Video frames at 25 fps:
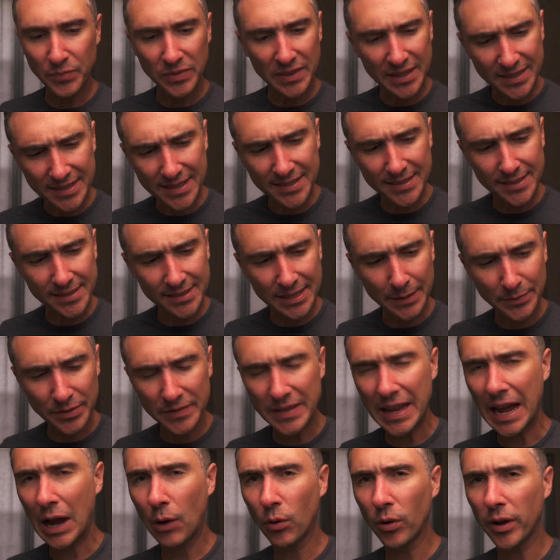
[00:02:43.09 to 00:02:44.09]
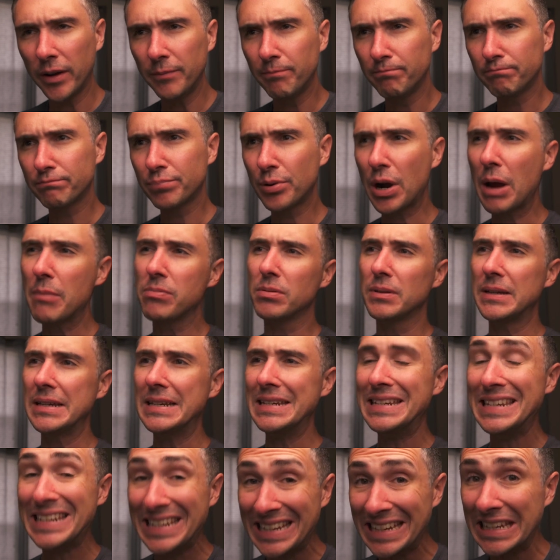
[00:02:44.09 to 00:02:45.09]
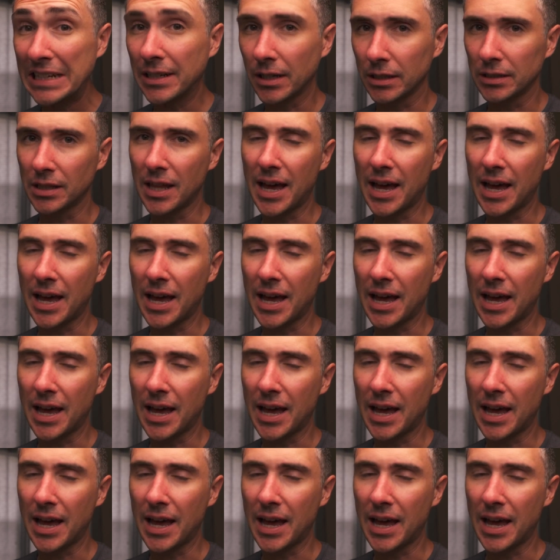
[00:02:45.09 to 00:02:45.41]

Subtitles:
This isn't something that I would probably need a